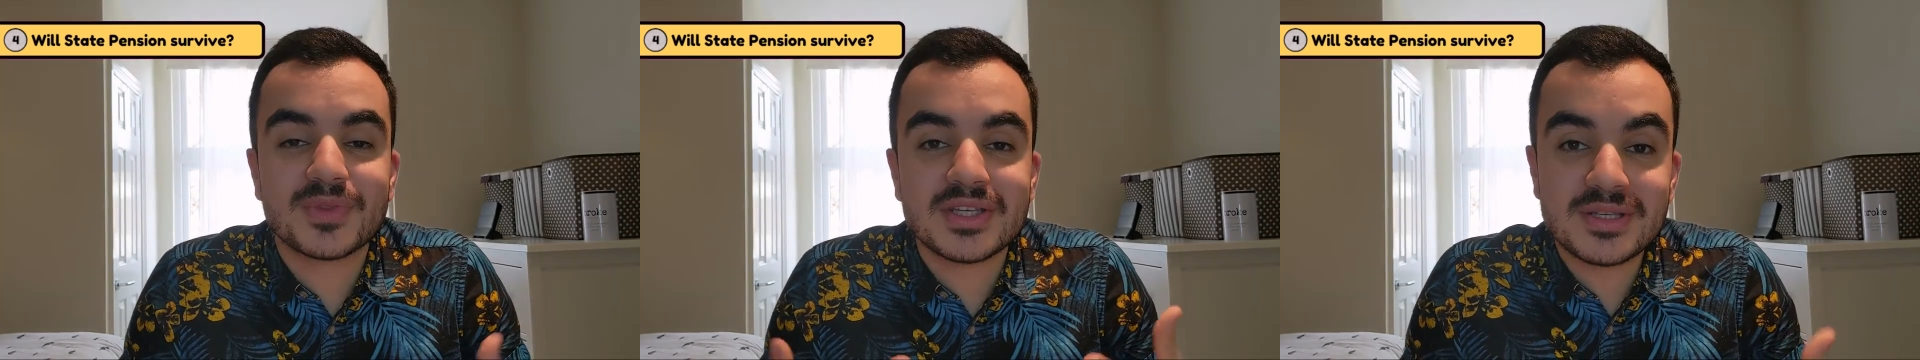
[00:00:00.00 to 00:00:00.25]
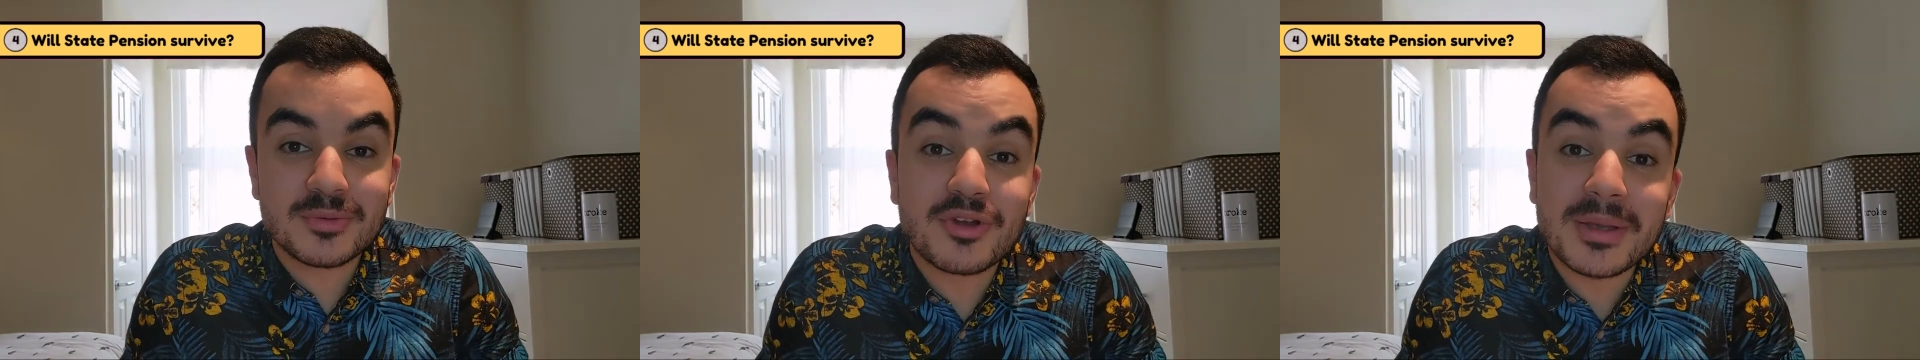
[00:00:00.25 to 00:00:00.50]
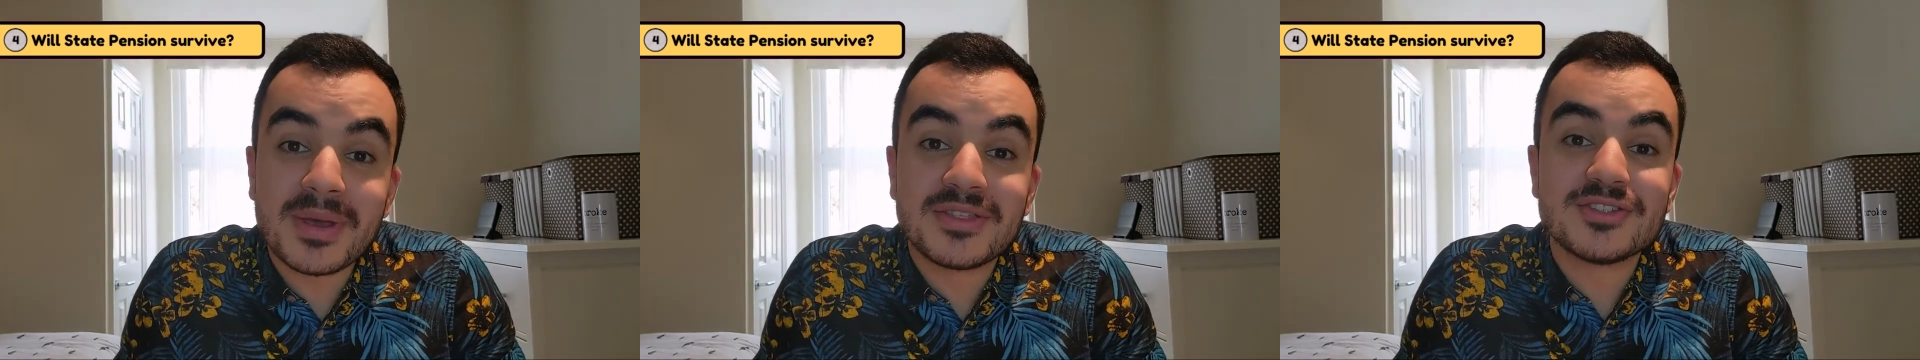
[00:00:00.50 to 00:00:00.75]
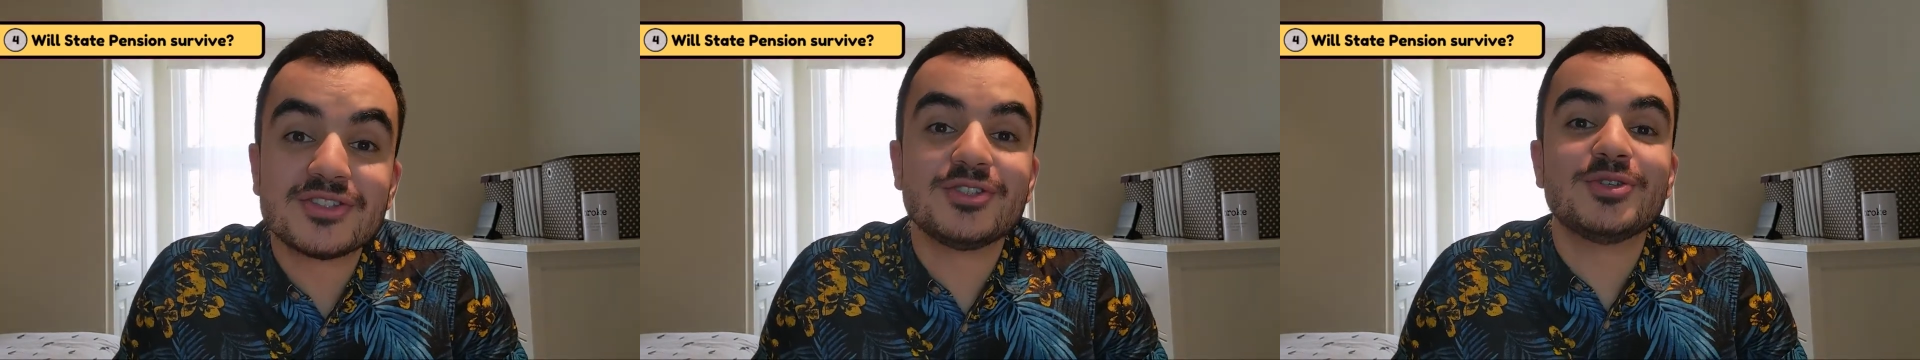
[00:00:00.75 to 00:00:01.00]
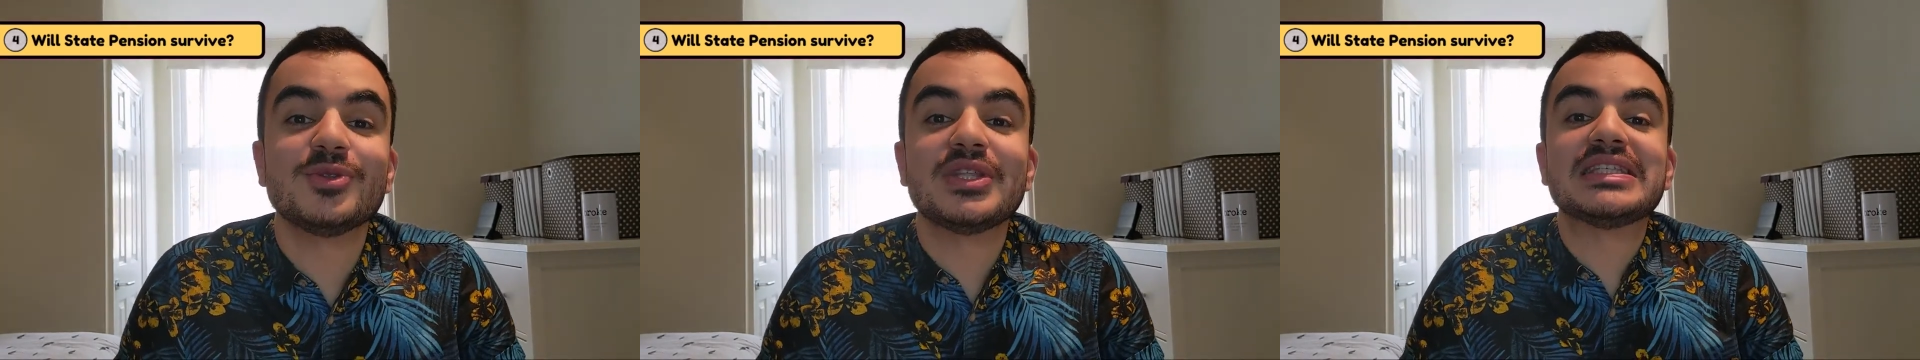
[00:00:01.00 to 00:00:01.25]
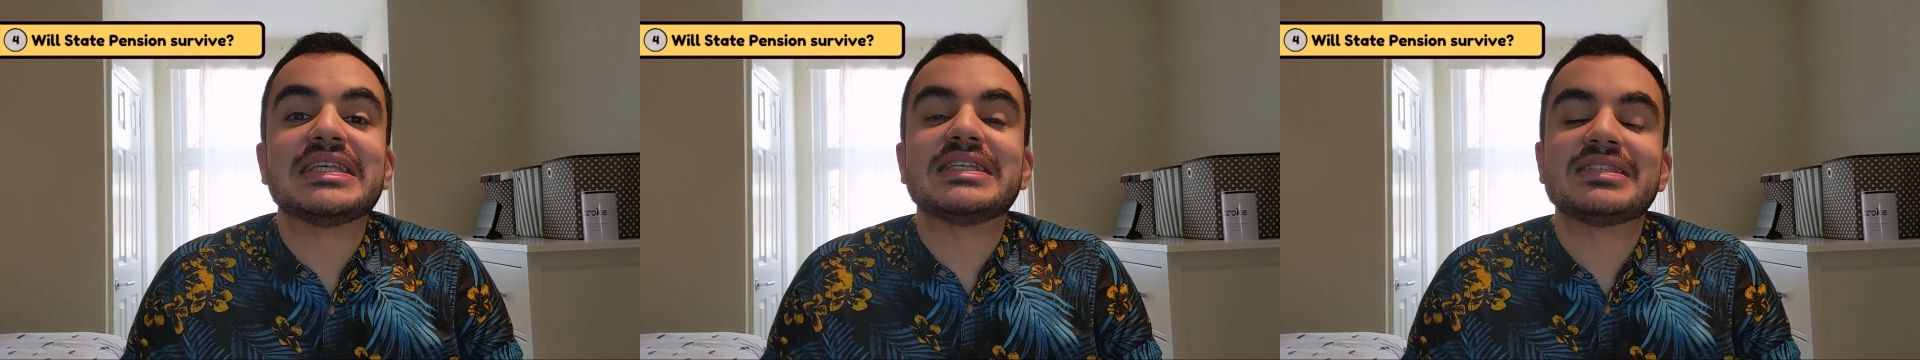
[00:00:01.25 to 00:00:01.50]
Some great methods to do
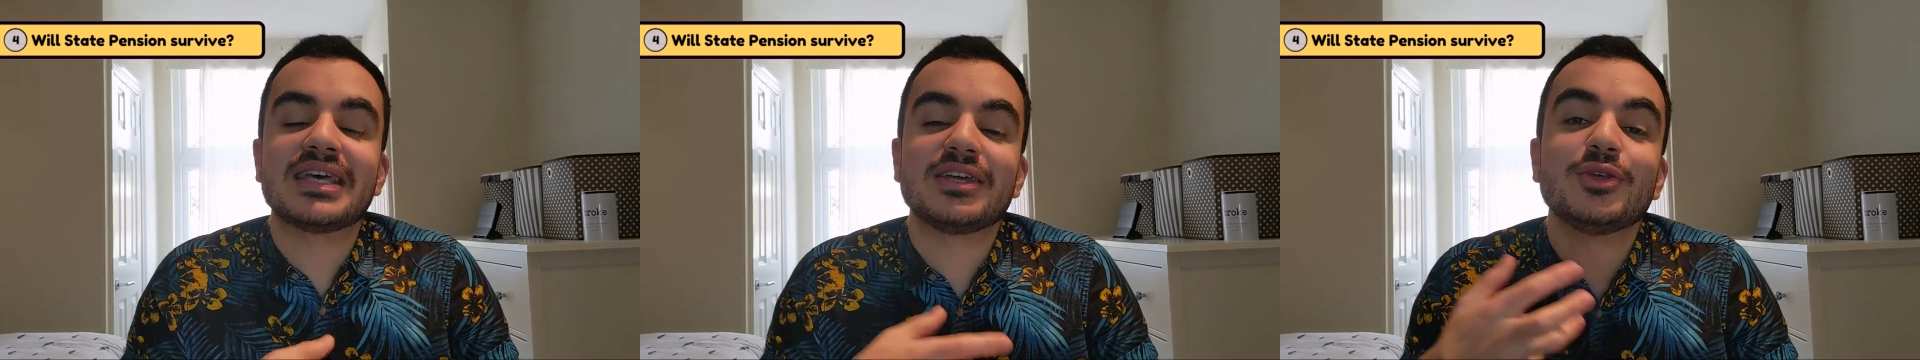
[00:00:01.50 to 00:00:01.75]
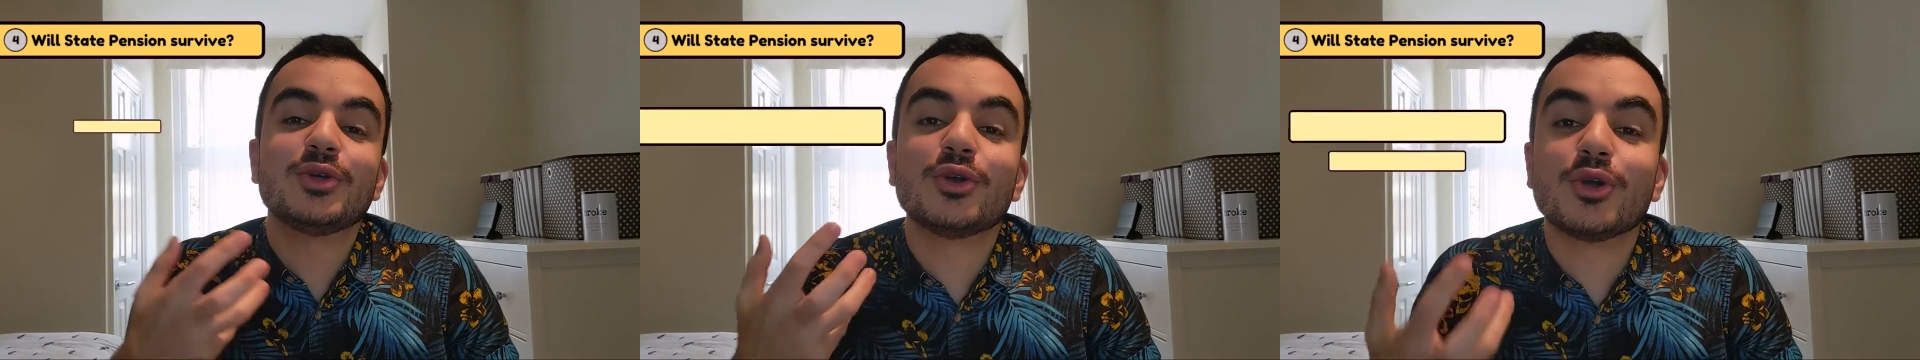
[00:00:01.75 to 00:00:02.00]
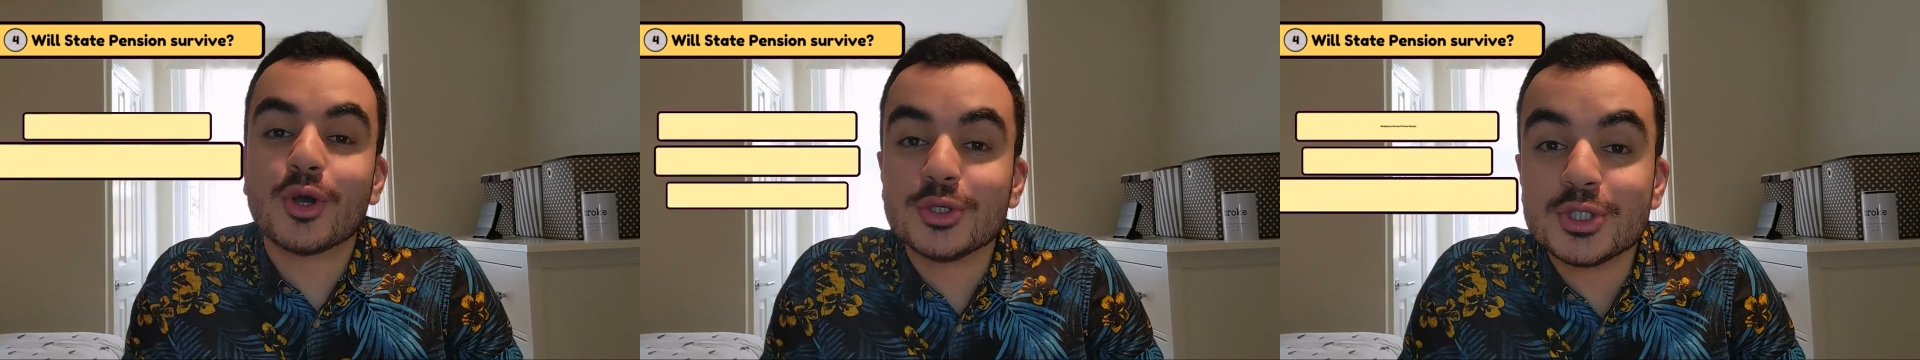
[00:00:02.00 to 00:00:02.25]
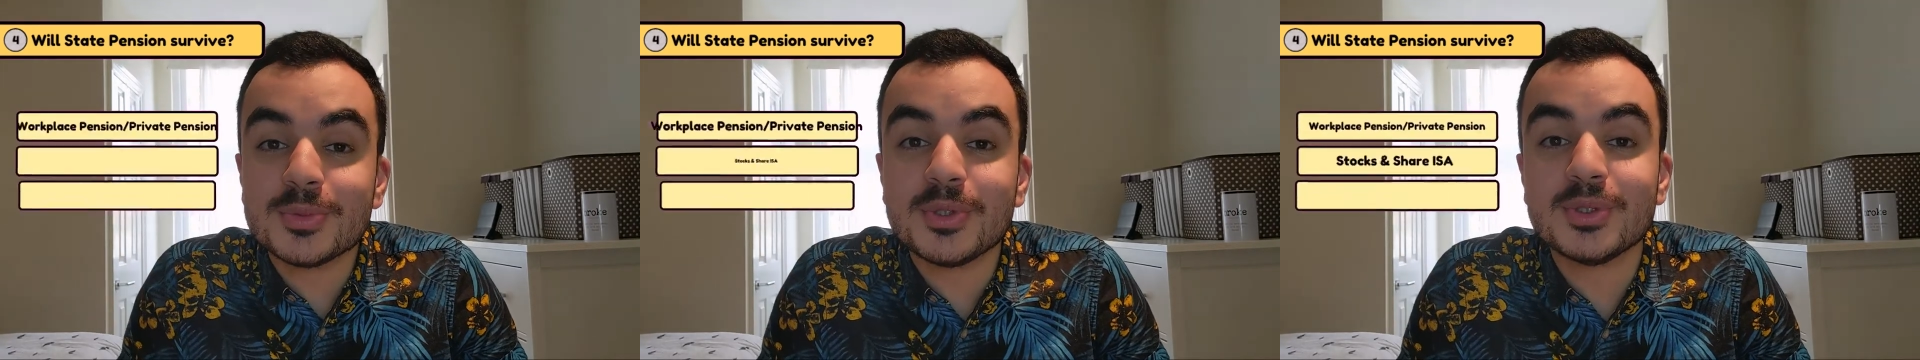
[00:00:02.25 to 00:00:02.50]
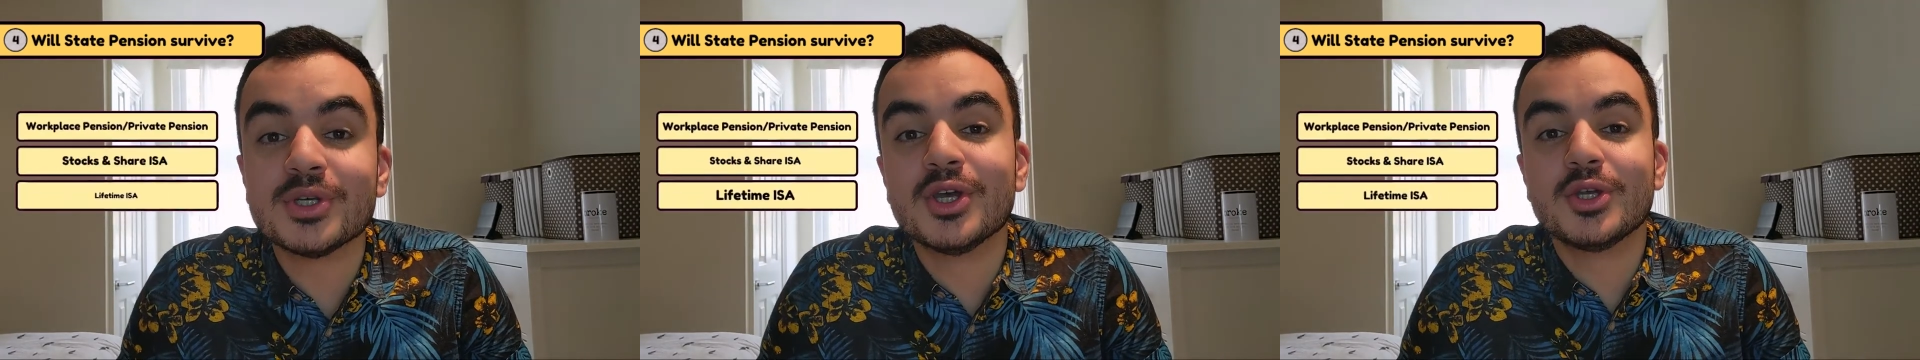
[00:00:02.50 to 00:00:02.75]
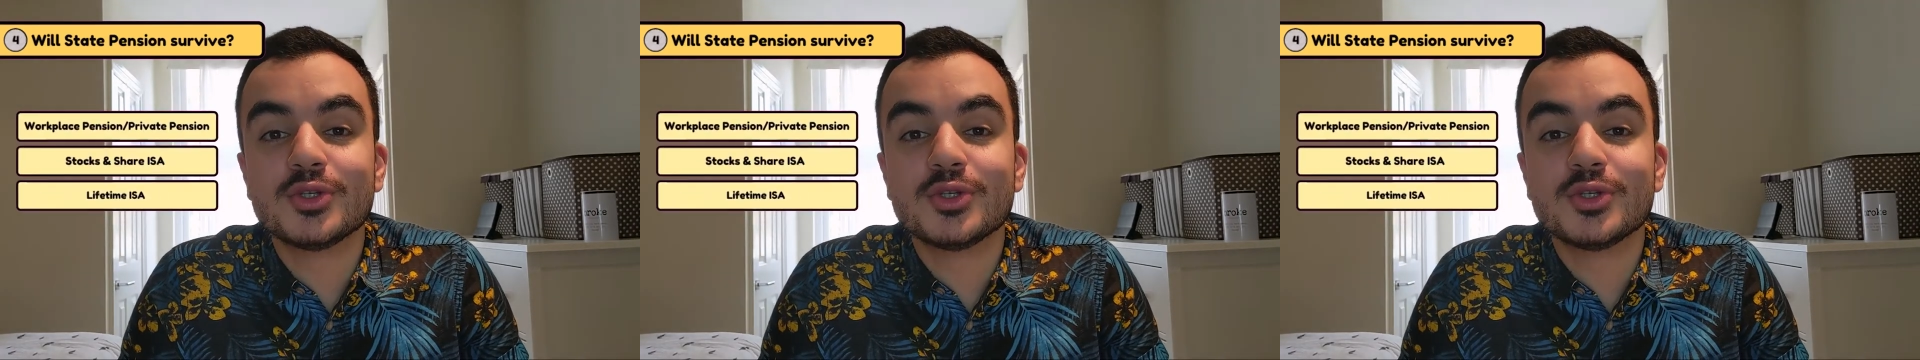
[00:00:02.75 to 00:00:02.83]
this is that you can contribute